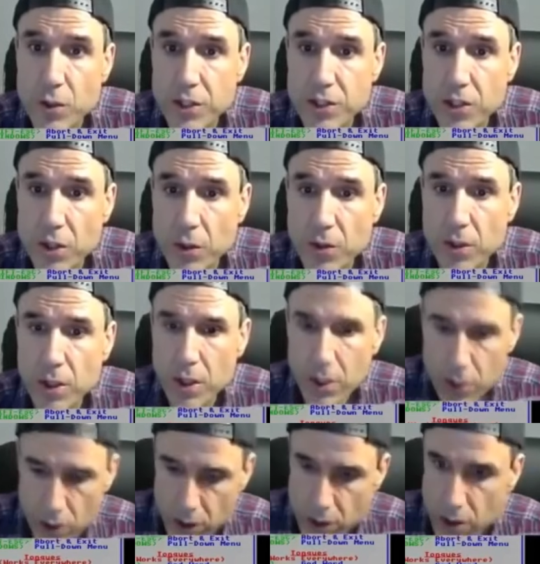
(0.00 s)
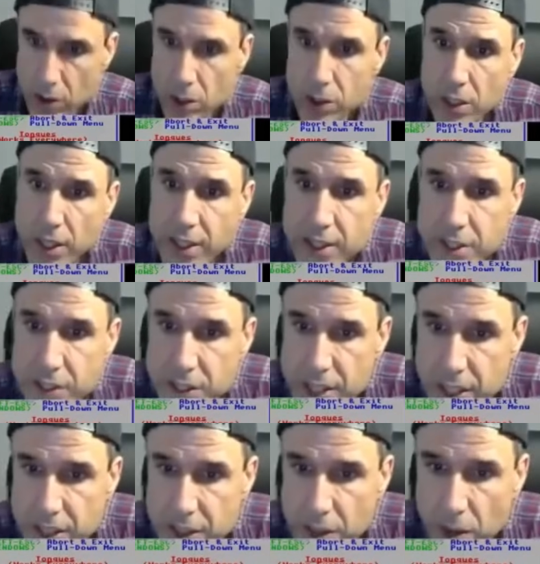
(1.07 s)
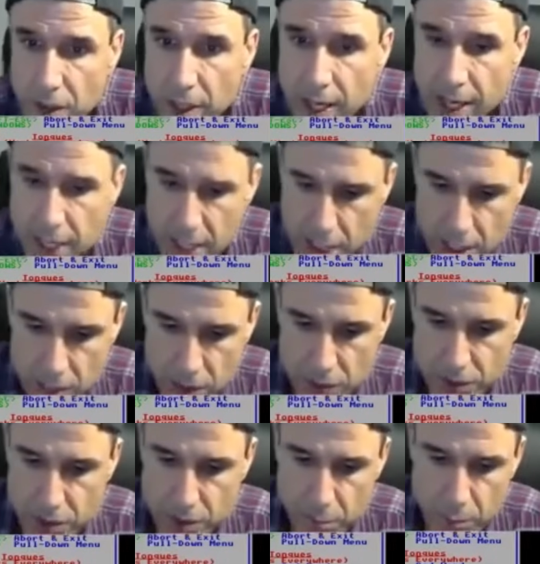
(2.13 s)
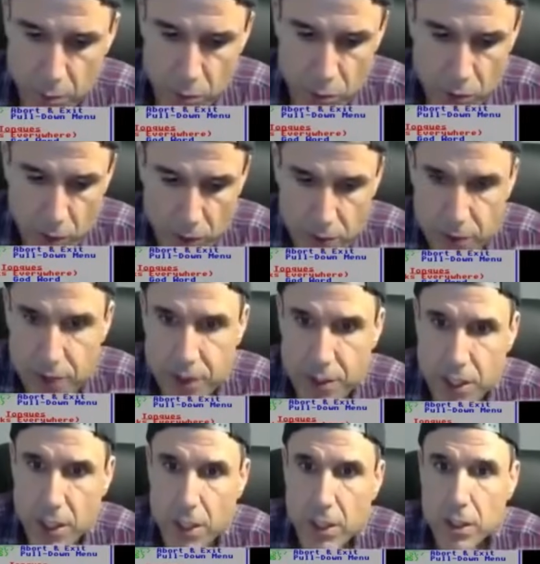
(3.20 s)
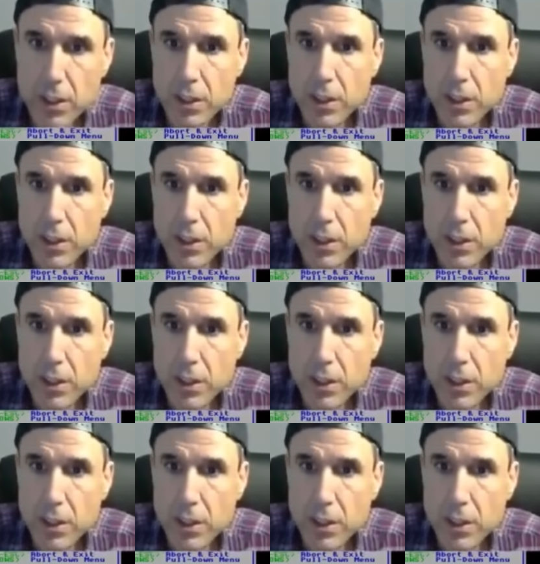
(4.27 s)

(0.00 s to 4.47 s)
the source code. Look on this disk, okay? There's the bootloaders.